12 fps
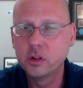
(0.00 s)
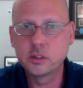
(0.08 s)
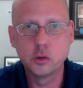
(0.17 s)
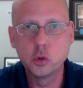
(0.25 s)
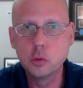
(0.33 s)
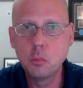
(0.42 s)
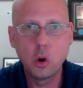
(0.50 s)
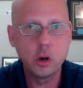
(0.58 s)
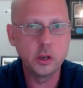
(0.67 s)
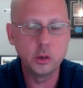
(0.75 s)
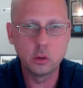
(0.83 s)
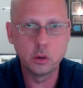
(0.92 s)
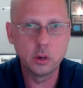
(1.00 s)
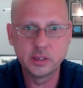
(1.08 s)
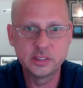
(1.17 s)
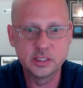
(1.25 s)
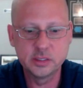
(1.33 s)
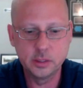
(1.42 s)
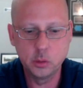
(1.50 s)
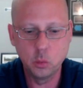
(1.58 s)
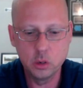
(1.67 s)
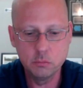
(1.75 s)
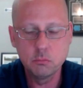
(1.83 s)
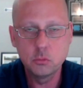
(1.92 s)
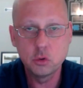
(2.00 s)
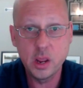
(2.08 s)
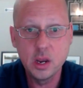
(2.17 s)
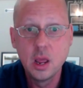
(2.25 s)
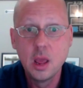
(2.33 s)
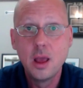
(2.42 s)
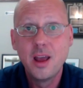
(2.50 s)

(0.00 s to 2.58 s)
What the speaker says: it's a new market or an existing one, right?